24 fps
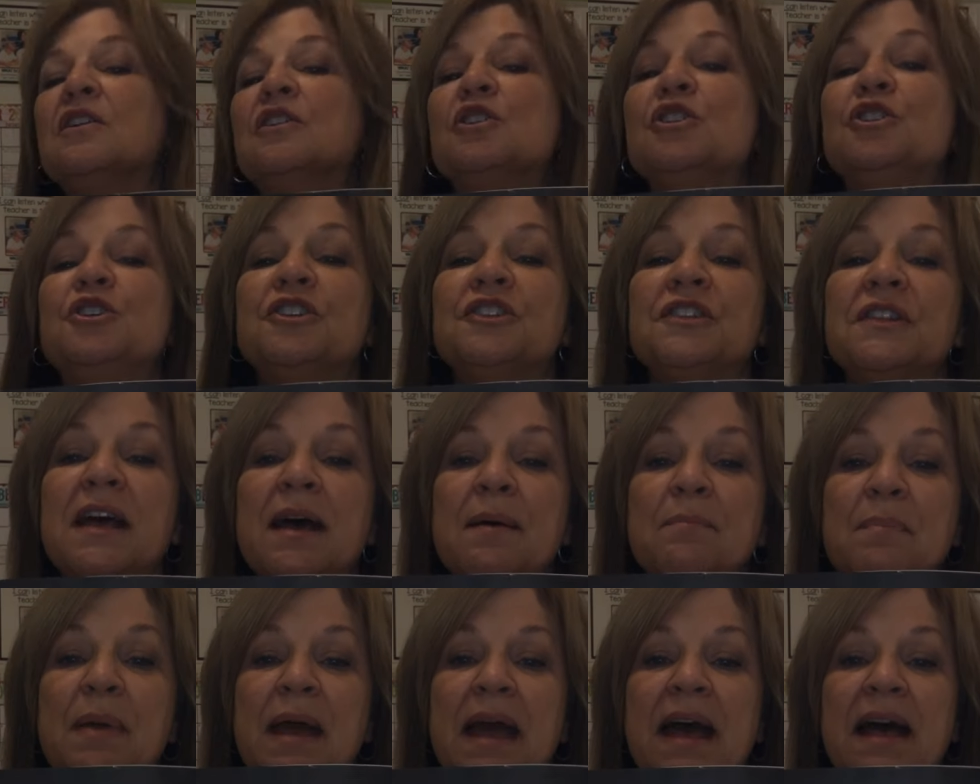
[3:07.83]
Look,
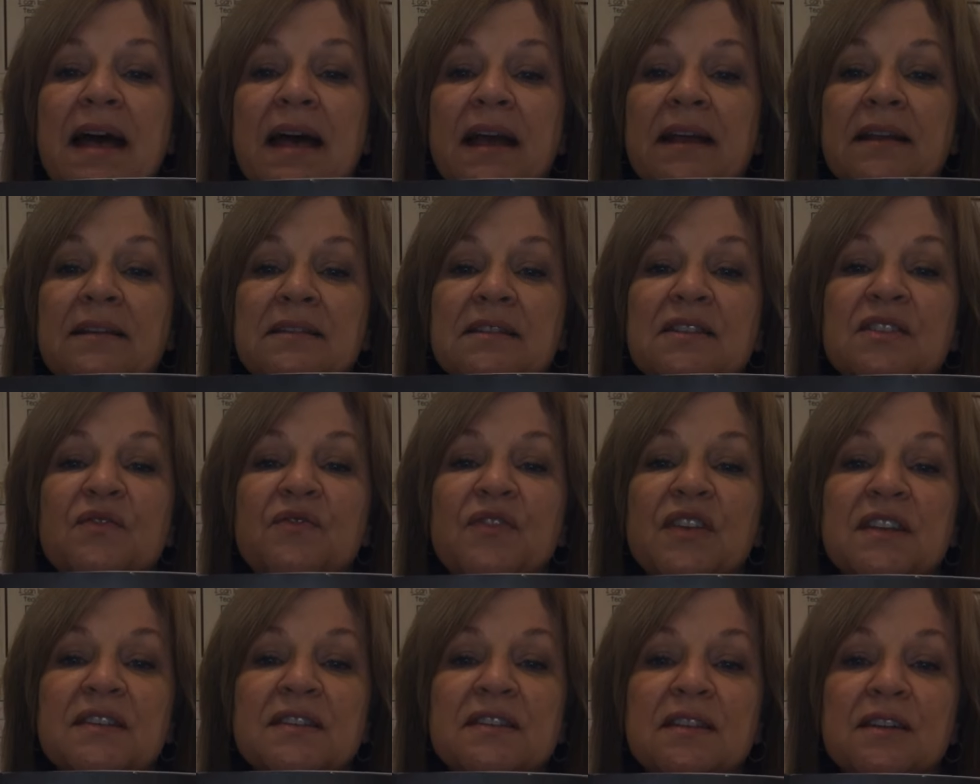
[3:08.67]
that bat's
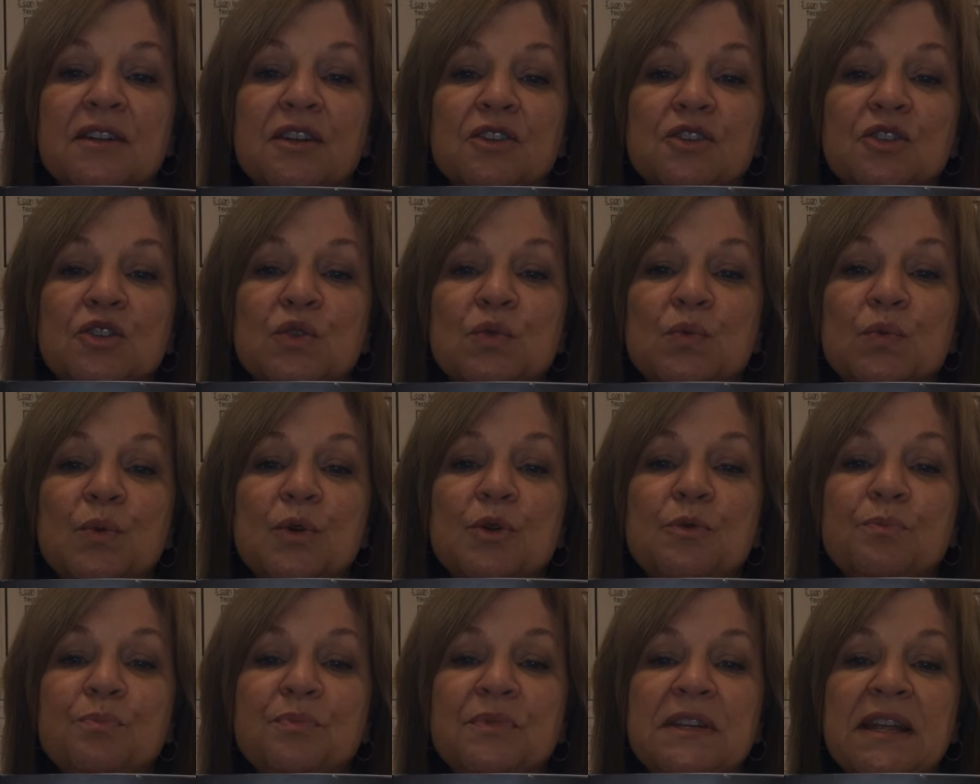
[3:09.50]
fixing to
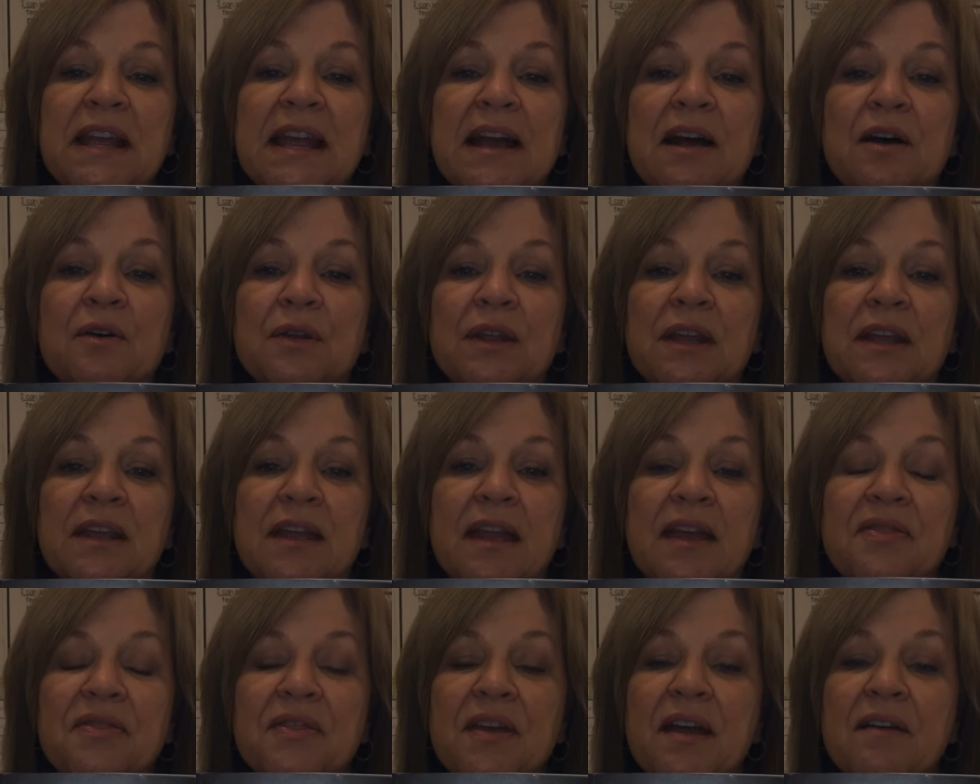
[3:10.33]
swoop down and
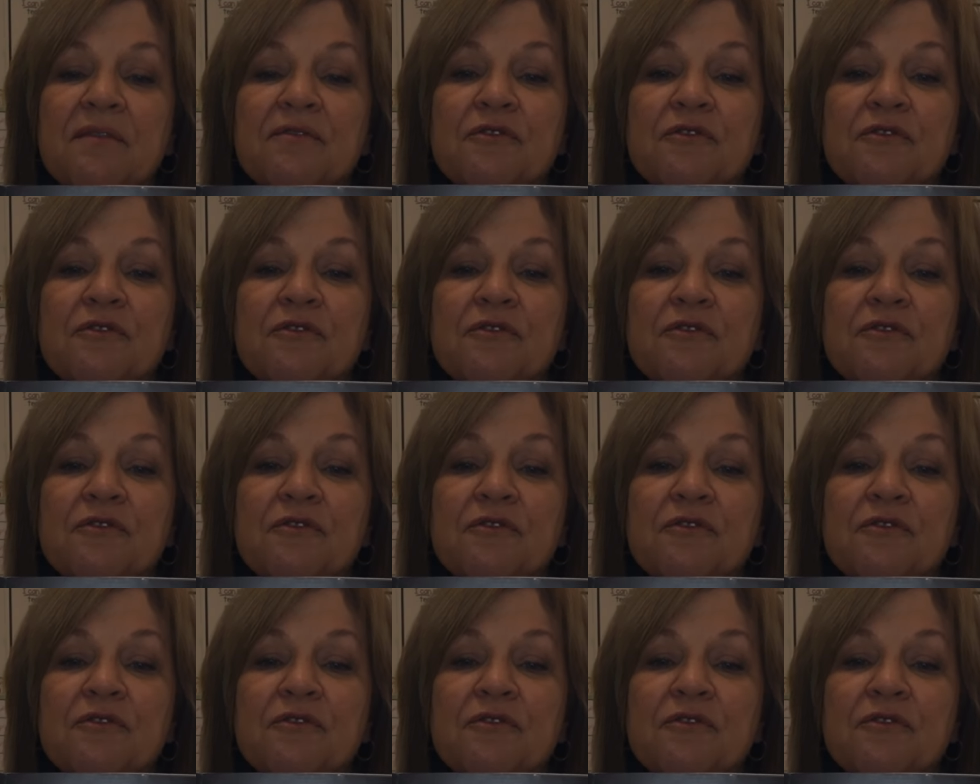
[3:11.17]
get that